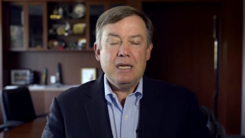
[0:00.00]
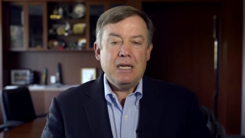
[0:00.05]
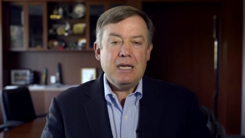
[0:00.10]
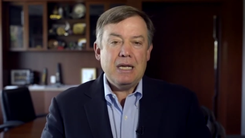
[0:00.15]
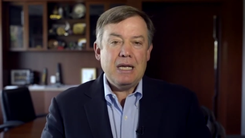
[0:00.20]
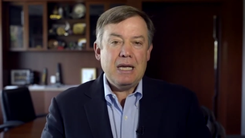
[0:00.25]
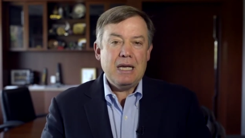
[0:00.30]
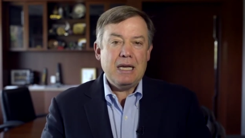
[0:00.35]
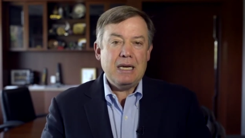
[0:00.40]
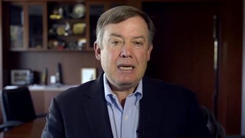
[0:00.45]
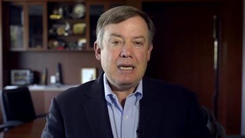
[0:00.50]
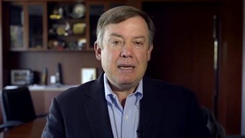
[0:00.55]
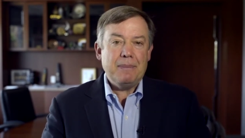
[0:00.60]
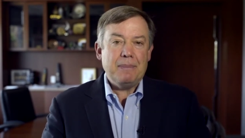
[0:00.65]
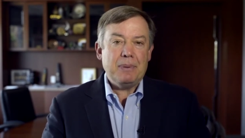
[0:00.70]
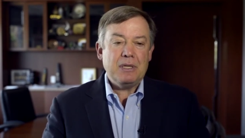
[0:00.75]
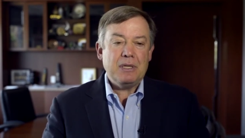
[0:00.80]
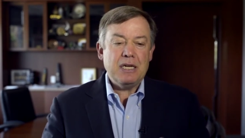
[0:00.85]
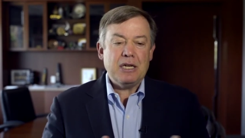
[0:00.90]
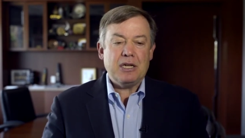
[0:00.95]
and in
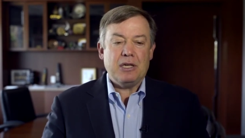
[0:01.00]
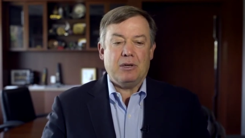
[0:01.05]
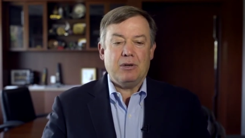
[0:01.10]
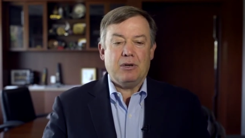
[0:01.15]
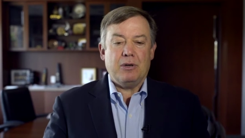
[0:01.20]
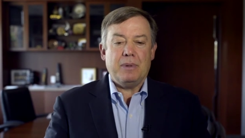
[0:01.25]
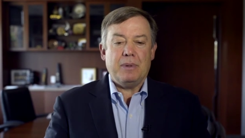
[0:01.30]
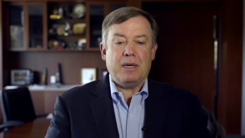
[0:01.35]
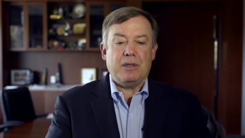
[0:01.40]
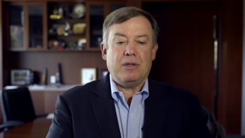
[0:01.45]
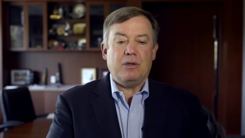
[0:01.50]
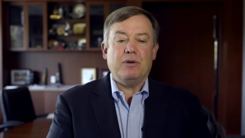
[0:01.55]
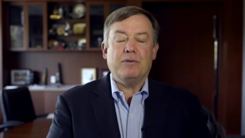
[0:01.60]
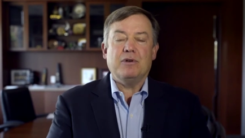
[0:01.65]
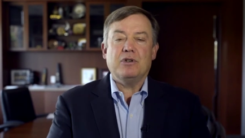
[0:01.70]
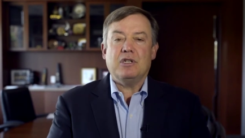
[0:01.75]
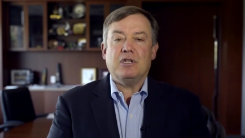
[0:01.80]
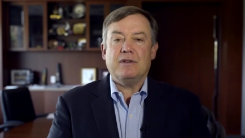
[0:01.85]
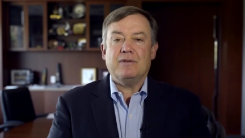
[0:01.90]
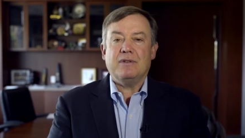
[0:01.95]
particular about the
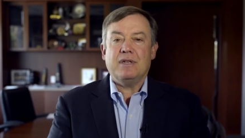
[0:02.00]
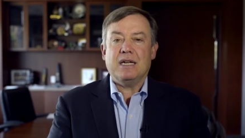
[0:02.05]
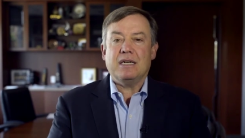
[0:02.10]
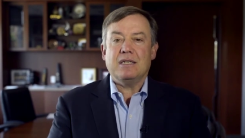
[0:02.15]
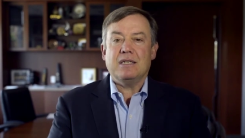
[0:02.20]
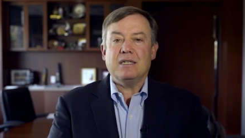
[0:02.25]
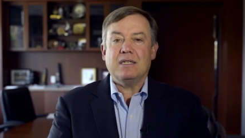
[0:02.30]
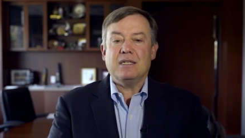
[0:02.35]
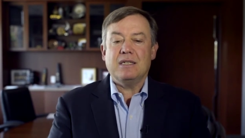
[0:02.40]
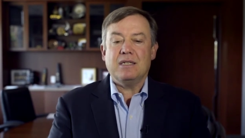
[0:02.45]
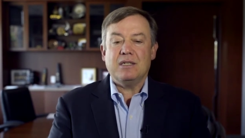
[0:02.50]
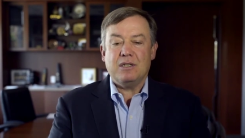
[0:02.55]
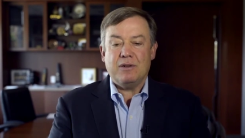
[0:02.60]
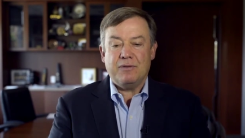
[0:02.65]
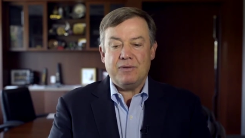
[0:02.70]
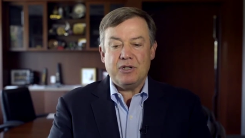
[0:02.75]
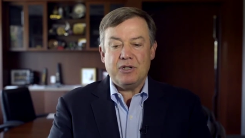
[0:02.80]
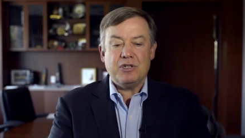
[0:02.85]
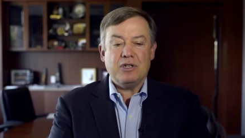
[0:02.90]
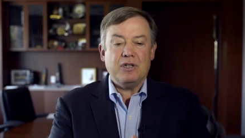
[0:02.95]
University of Texas's
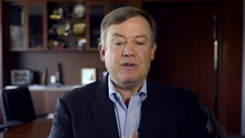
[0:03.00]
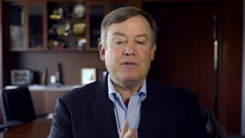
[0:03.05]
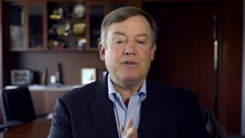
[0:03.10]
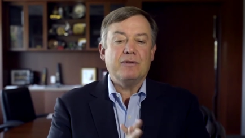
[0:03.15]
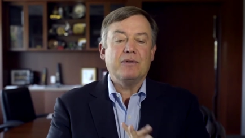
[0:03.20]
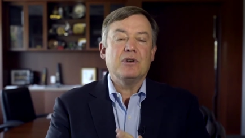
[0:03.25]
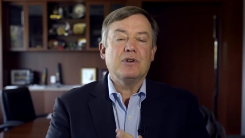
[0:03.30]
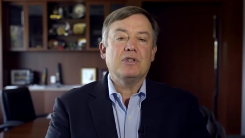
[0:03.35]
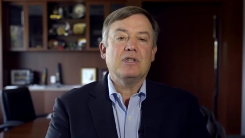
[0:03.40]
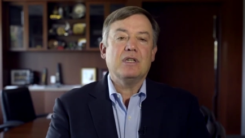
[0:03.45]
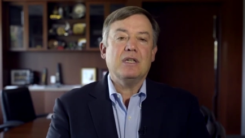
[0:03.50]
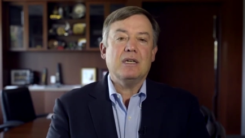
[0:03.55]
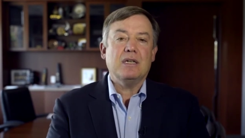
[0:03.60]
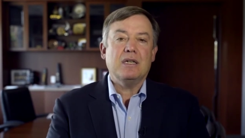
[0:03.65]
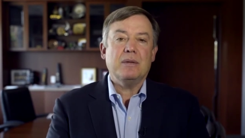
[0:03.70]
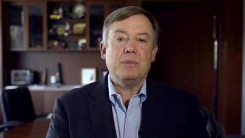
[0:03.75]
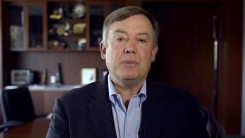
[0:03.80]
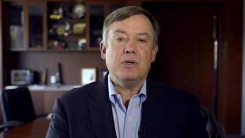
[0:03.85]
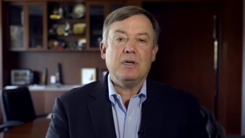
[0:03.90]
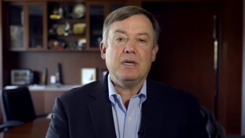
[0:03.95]
Division of Diversity and
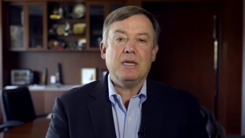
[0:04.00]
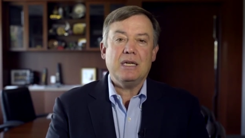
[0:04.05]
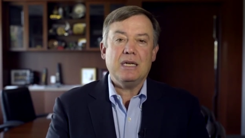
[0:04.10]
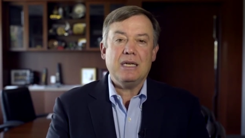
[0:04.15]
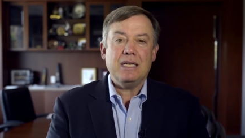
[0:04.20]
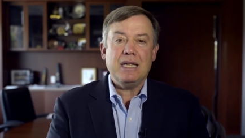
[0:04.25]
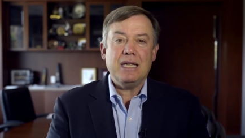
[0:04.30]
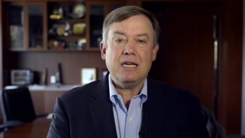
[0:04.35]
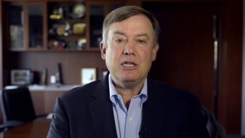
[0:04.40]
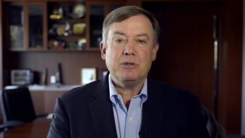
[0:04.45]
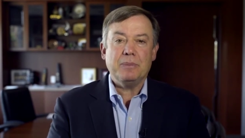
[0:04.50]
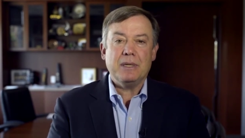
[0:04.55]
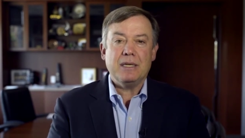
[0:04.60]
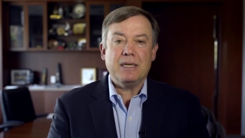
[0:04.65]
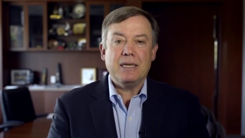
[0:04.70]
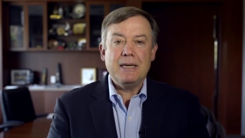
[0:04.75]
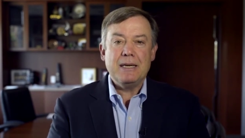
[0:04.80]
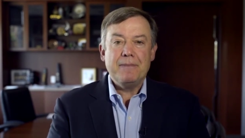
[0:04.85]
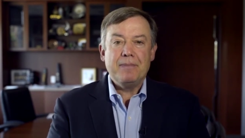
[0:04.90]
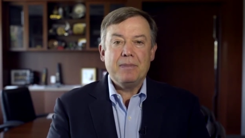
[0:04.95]
Community Engagement
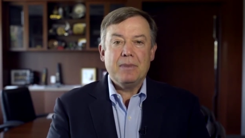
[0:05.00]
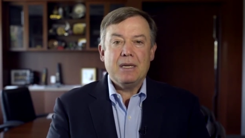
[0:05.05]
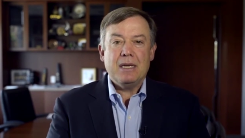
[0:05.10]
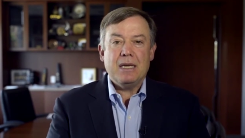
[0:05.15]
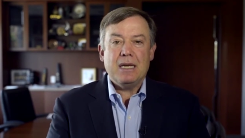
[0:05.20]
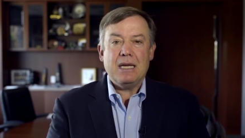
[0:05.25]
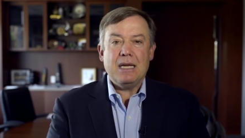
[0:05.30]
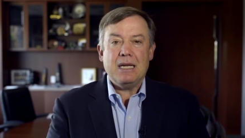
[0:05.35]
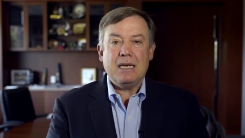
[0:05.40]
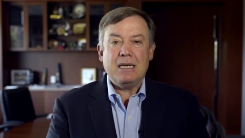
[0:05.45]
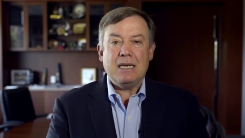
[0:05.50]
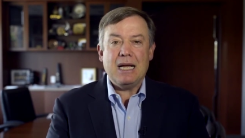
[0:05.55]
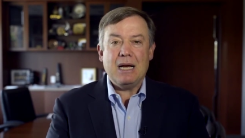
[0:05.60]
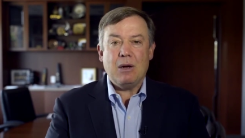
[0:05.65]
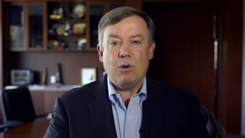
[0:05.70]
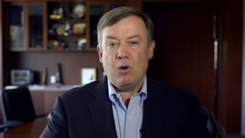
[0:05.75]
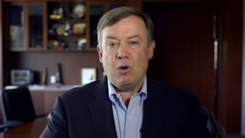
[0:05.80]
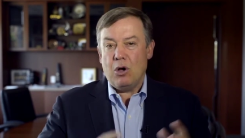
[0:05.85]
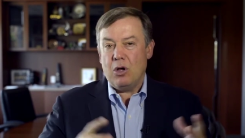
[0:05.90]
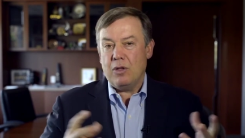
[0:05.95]
and how
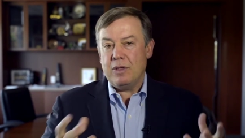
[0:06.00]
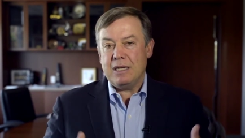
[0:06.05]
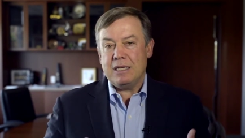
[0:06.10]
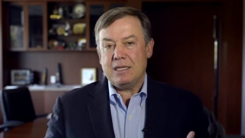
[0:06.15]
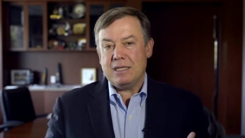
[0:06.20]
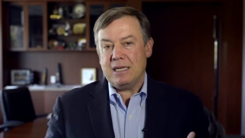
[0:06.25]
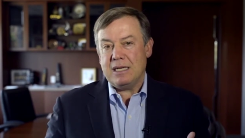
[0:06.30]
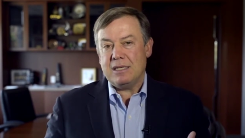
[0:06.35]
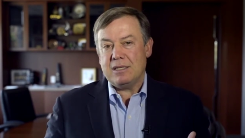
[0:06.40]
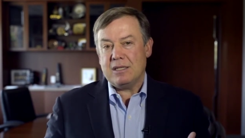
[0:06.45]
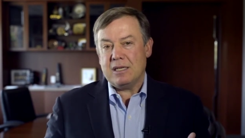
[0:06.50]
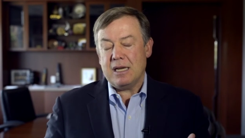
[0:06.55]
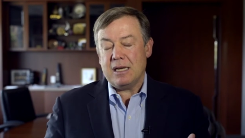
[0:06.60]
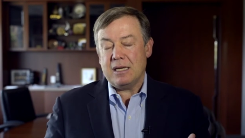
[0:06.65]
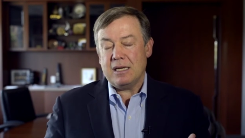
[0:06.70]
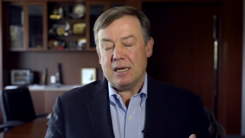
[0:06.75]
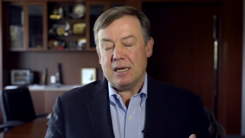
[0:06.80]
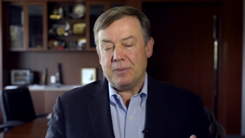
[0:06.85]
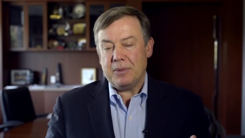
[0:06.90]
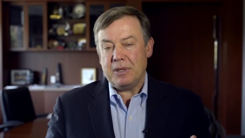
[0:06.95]
all these things to
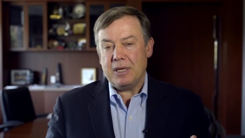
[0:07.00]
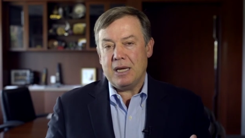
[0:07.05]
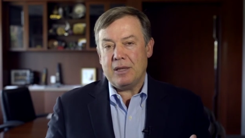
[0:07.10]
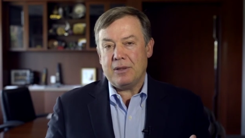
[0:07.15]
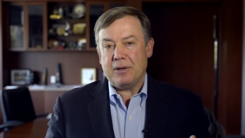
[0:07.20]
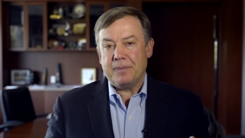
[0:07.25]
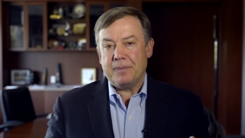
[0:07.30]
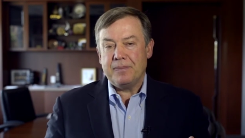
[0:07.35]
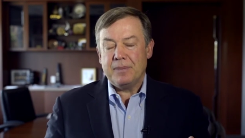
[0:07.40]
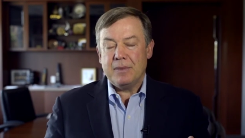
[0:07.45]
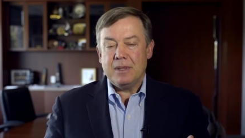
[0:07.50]
come together.